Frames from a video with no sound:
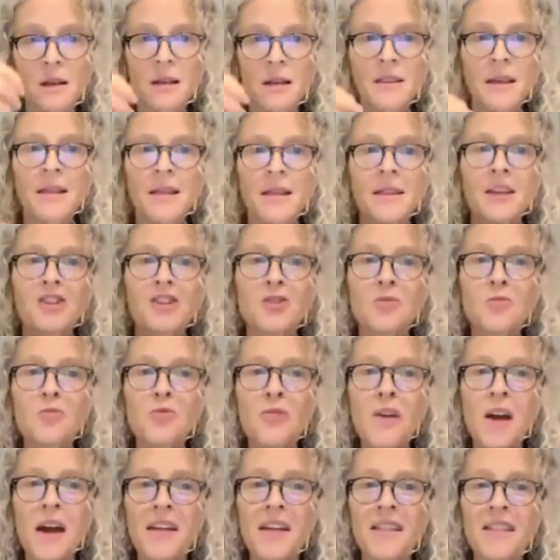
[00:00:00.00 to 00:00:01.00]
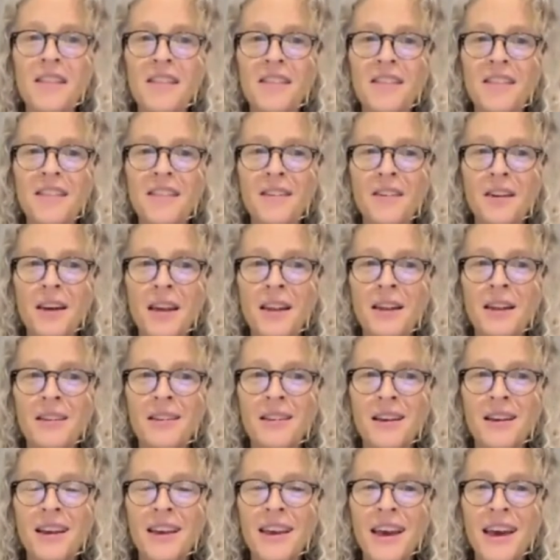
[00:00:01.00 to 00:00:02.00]
And then there's the breath,
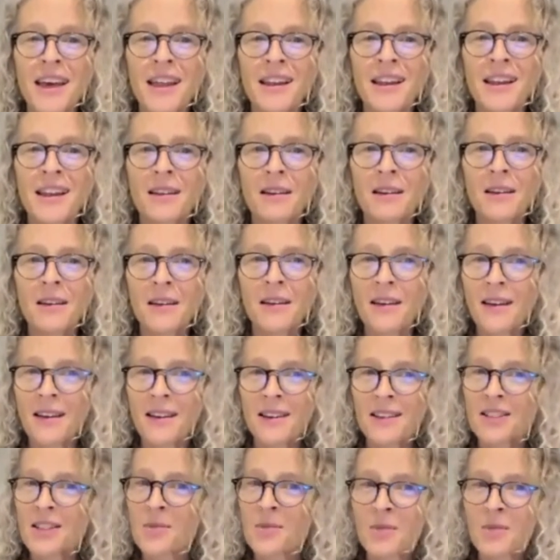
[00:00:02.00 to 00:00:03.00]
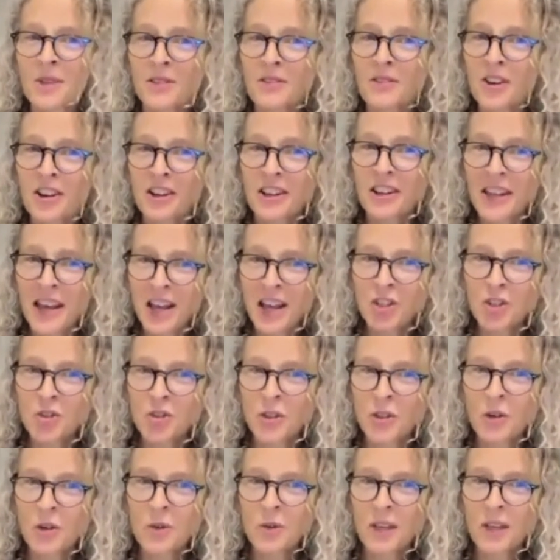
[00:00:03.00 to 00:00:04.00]
and again, something very
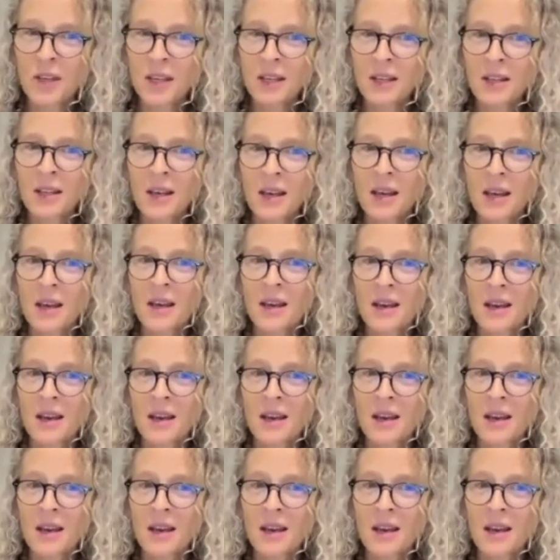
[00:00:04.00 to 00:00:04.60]
natural that we can